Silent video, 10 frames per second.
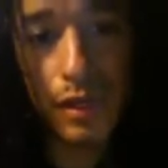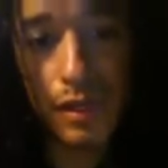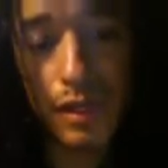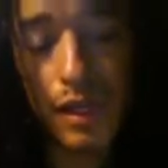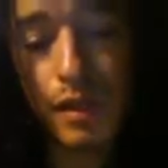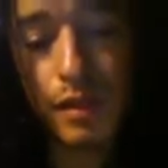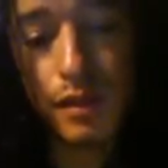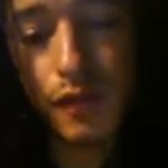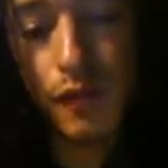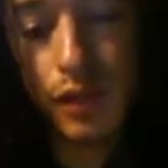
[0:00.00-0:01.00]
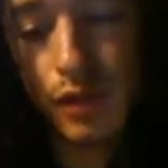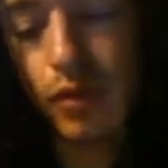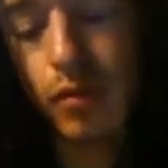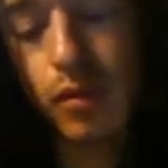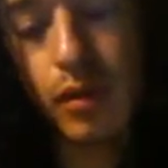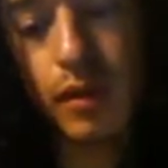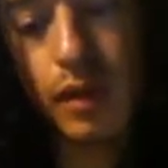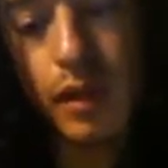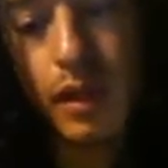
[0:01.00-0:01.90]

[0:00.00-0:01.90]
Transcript: and science, the physical world,